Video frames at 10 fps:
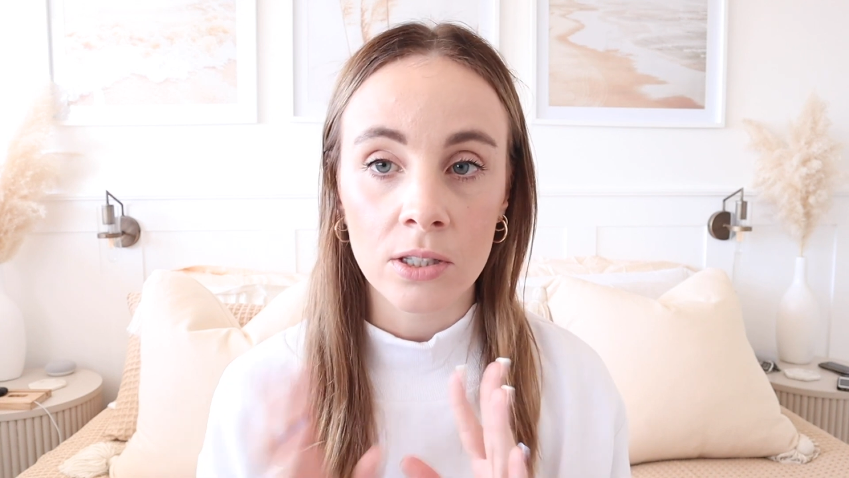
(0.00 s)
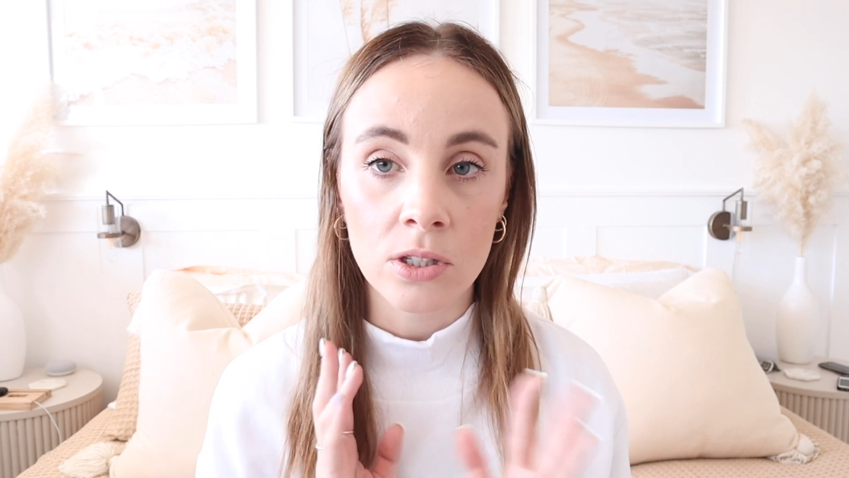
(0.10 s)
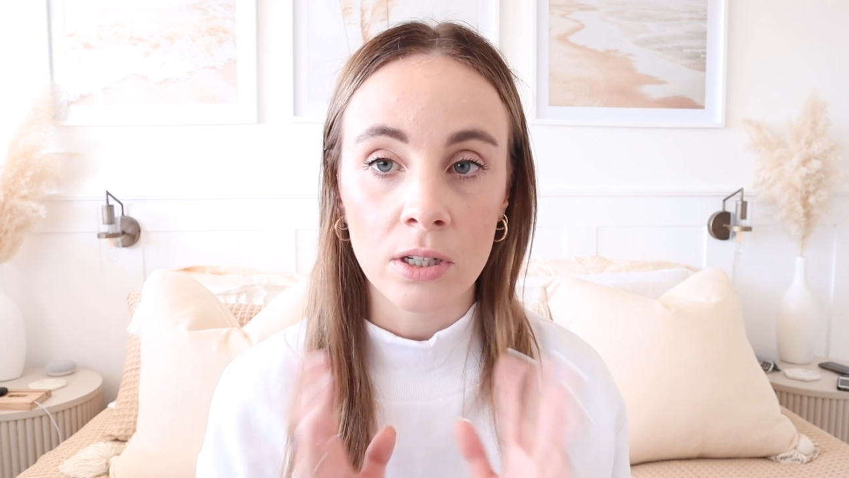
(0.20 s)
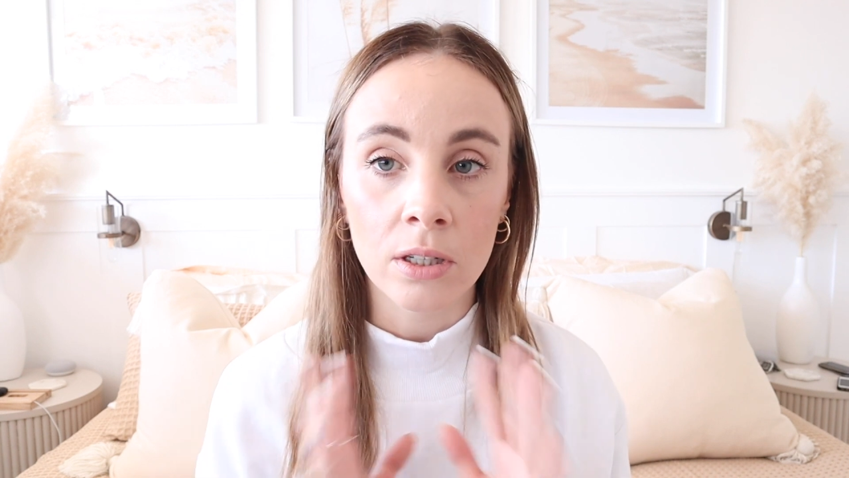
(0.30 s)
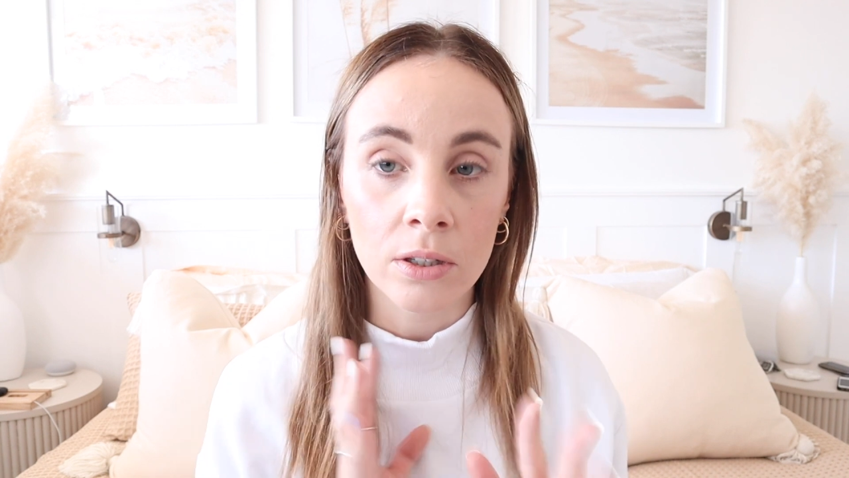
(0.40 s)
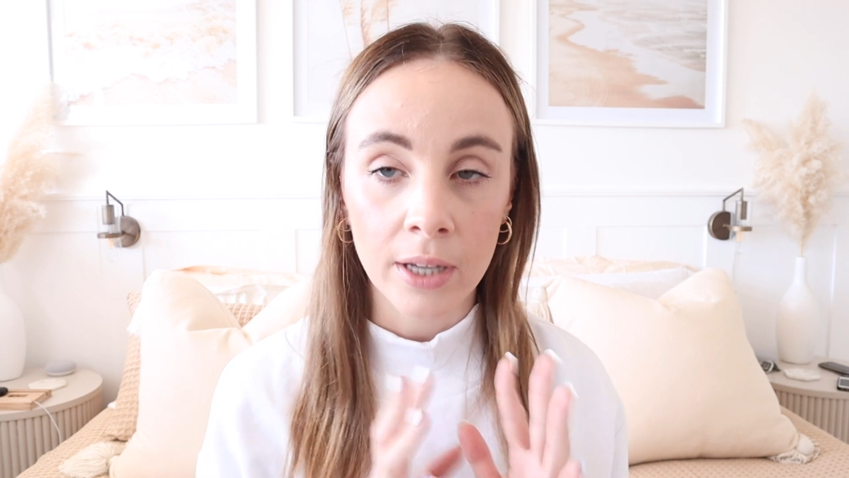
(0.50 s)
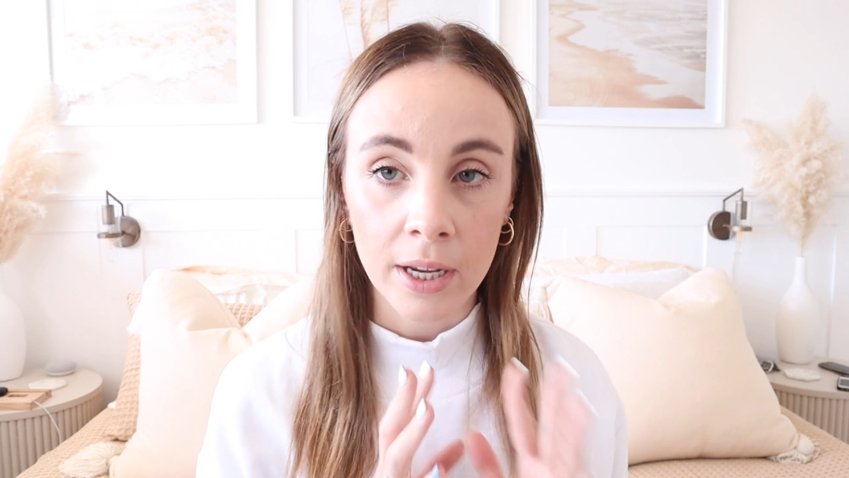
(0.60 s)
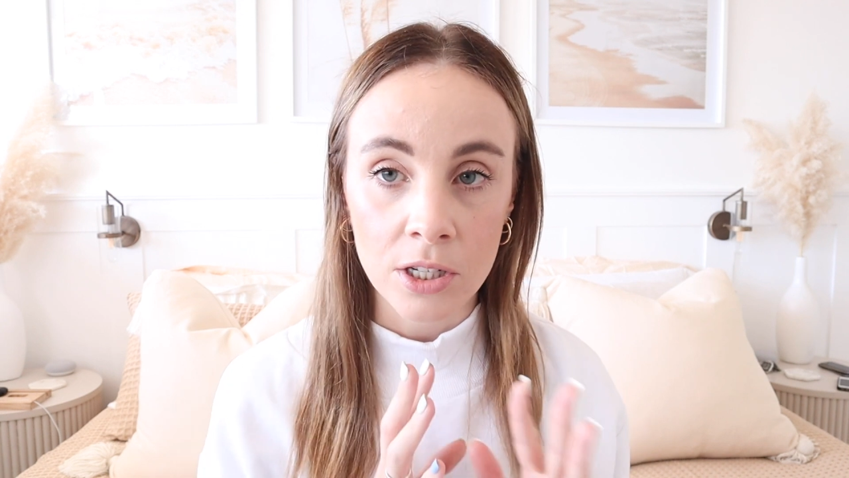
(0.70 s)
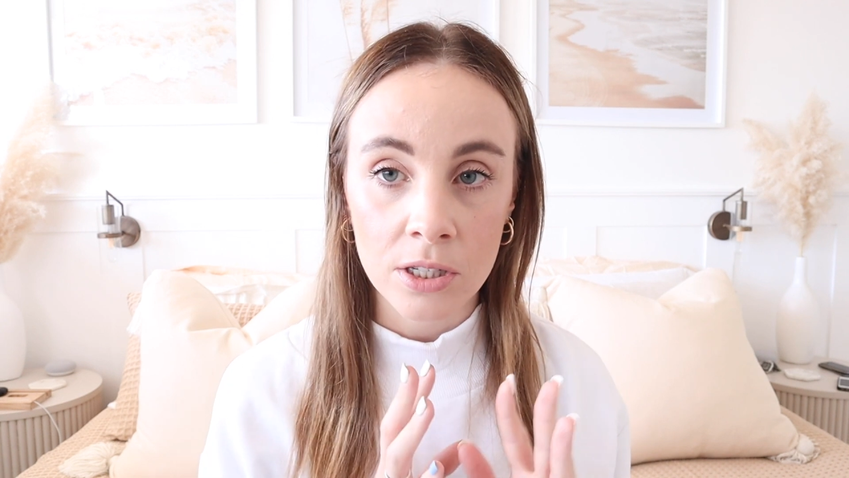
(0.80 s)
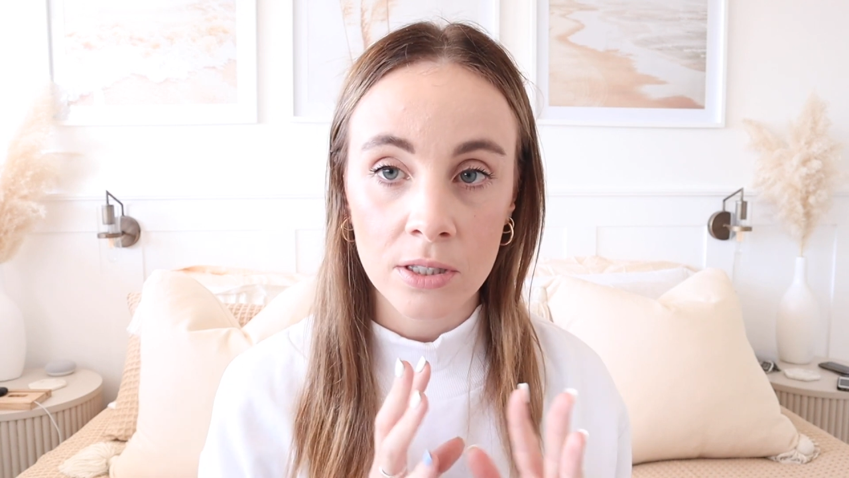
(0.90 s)
certain
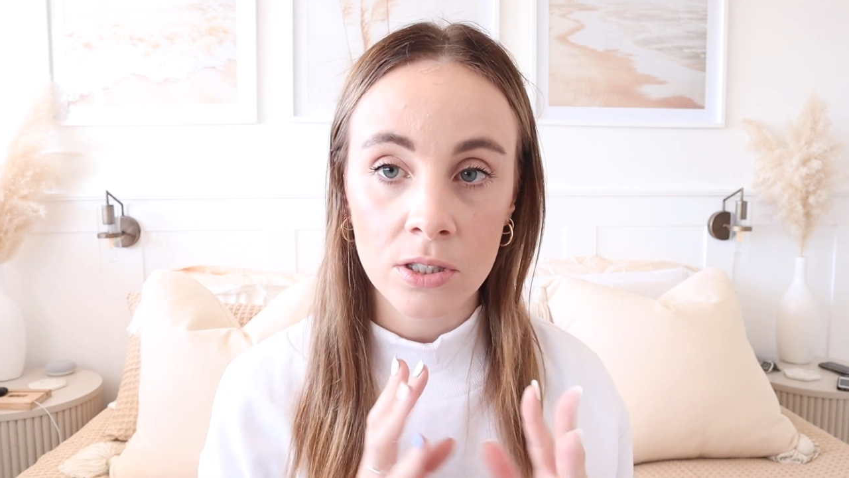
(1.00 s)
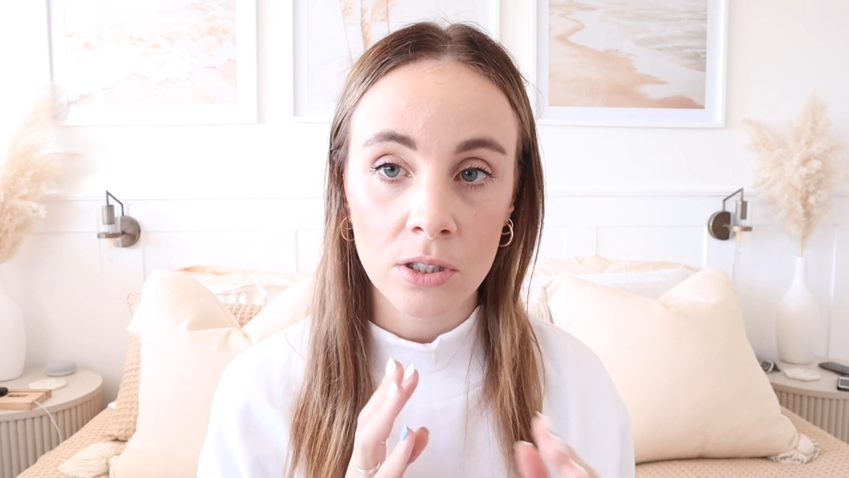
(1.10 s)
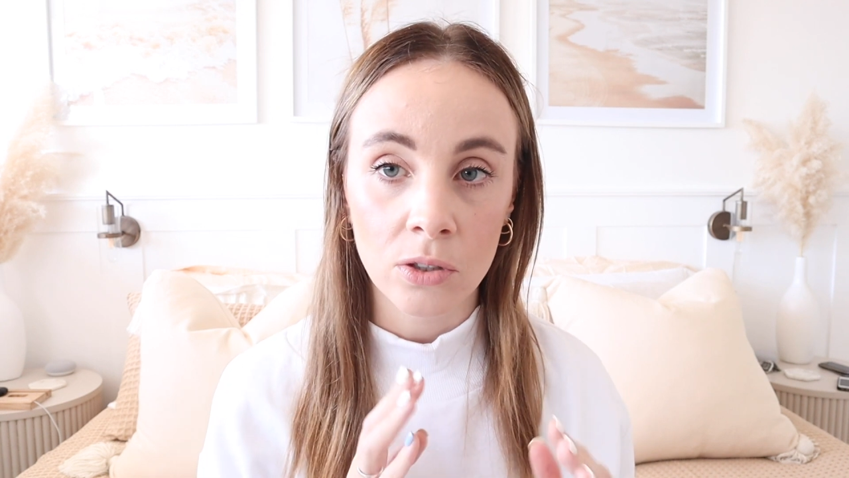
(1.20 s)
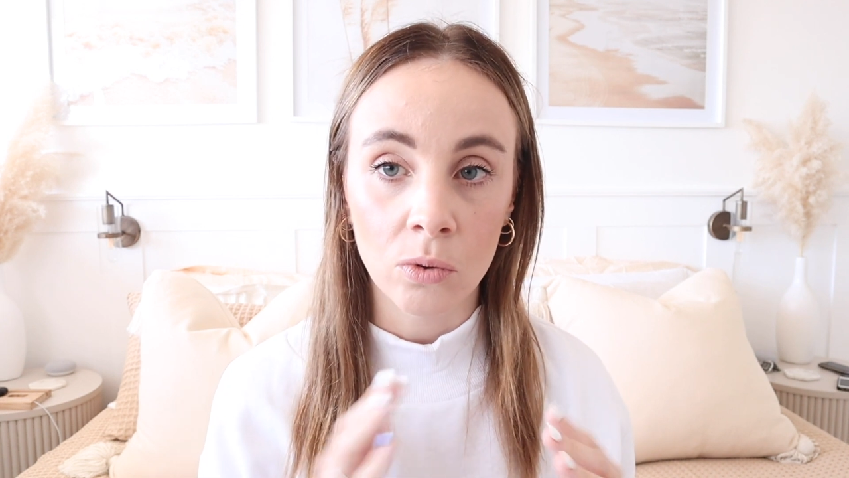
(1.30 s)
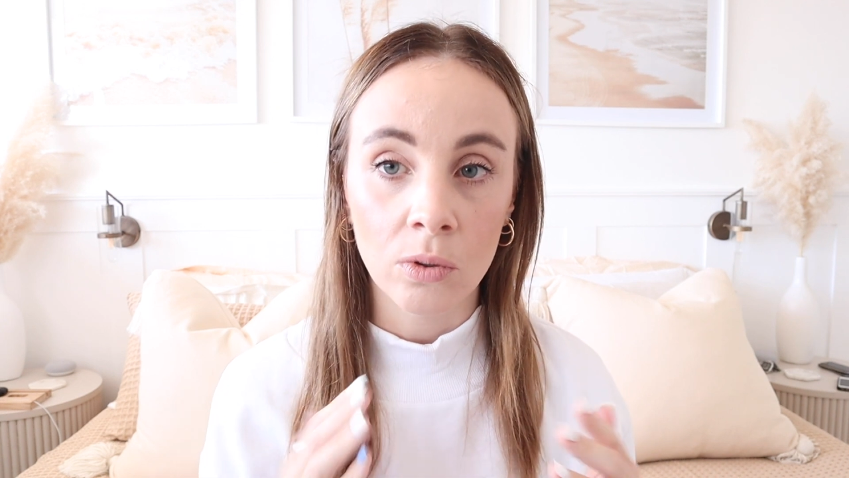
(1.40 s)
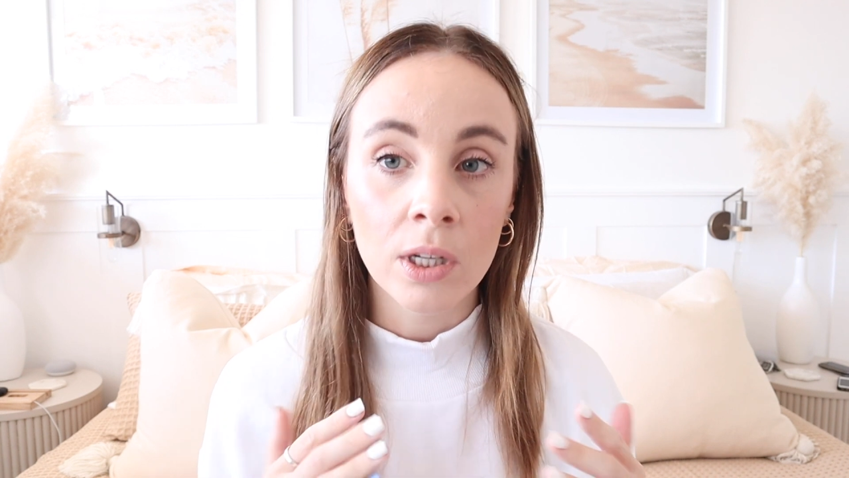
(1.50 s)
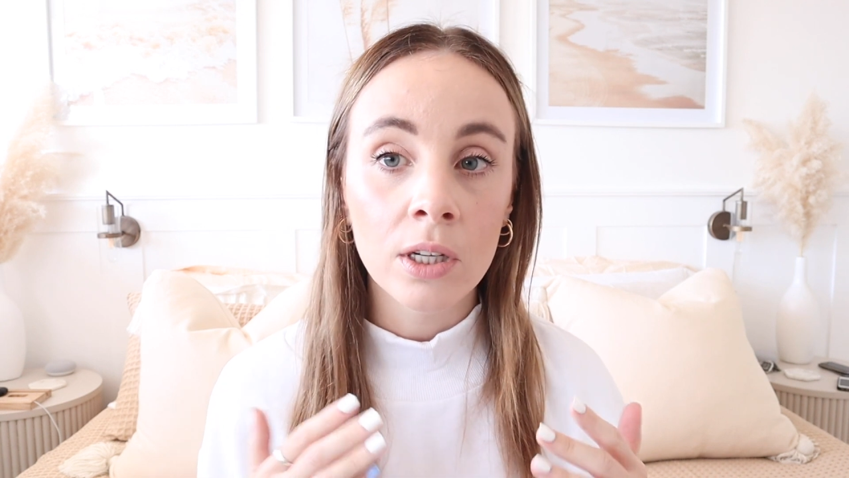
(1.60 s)
location, so